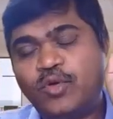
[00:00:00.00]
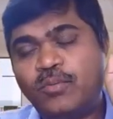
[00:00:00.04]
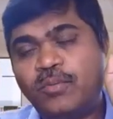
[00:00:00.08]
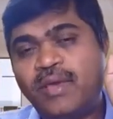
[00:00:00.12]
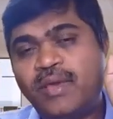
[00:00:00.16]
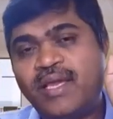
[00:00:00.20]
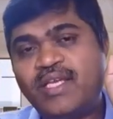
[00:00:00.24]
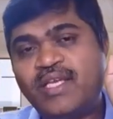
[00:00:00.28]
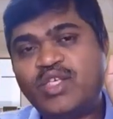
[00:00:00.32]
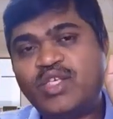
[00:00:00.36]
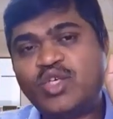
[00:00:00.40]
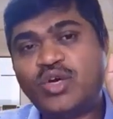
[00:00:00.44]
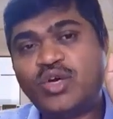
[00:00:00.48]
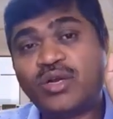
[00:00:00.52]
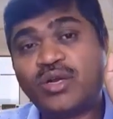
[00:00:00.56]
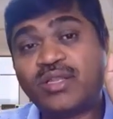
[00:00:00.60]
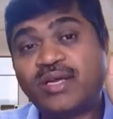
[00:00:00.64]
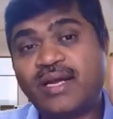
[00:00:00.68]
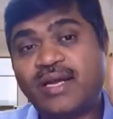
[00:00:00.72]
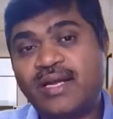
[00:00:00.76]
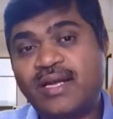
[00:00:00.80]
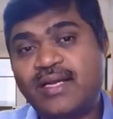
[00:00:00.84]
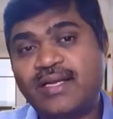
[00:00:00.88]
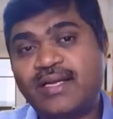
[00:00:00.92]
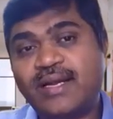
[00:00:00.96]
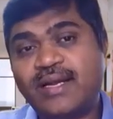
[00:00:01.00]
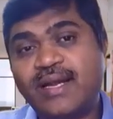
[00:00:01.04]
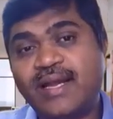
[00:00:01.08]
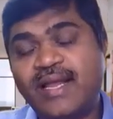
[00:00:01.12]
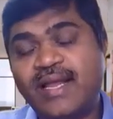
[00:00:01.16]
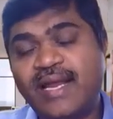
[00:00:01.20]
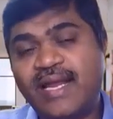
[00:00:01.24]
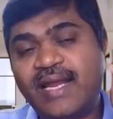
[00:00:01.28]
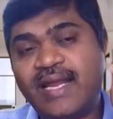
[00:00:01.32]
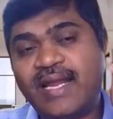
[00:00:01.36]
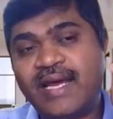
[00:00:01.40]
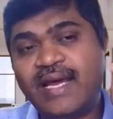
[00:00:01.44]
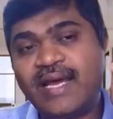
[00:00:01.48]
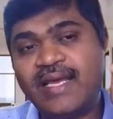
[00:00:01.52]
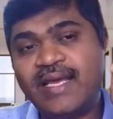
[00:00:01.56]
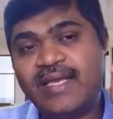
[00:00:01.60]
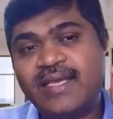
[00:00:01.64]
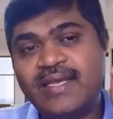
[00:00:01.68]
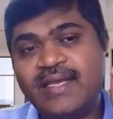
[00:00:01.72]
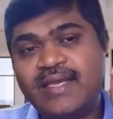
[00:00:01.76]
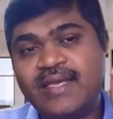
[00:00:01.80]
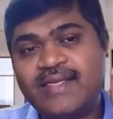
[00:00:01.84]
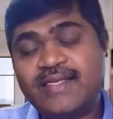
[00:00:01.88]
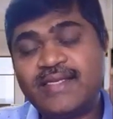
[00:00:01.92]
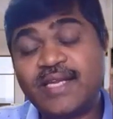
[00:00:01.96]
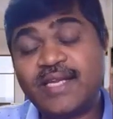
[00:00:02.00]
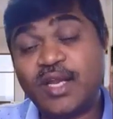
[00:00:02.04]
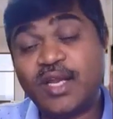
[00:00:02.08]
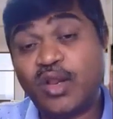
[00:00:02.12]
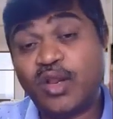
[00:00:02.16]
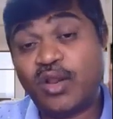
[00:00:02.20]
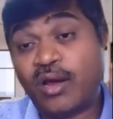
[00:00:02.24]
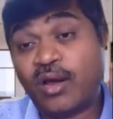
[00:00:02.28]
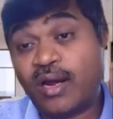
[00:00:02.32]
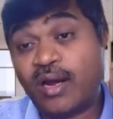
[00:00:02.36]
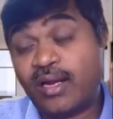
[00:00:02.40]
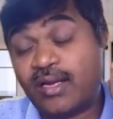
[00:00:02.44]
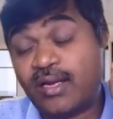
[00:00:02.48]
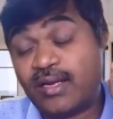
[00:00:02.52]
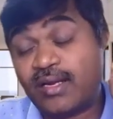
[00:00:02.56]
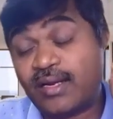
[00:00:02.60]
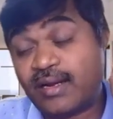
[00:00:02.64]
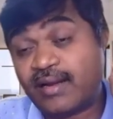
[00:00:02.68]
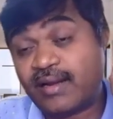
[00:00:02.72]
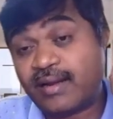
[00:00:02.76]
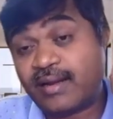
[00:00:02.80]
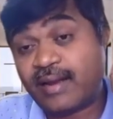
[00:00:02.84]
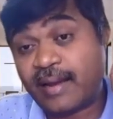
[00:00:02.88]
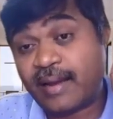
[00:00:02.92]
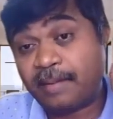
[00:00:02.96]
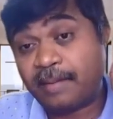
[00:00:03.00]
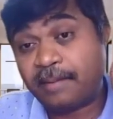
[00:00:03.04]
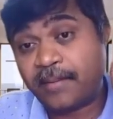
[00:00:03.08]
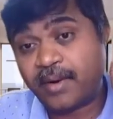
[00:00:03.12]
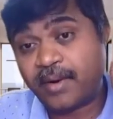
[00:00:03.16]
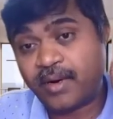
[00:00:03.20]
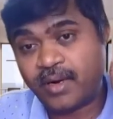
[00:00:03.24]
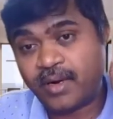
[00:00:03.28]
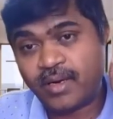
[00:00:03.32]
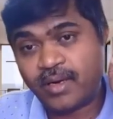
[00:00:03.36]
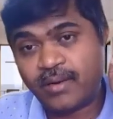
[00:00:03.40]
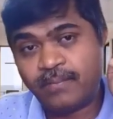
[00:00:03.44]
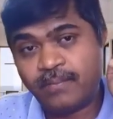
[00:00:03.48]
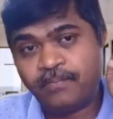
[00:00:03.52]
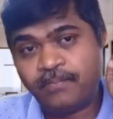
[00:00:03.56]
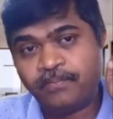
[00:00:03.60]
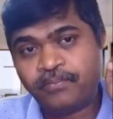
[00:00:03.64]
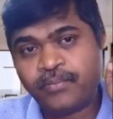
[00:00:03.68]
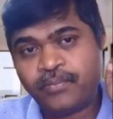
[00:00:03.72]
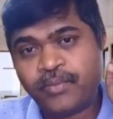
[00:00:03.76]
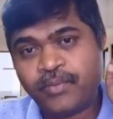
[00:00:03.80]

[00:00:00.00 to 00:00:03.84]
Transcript: To make sure that data is not tampered.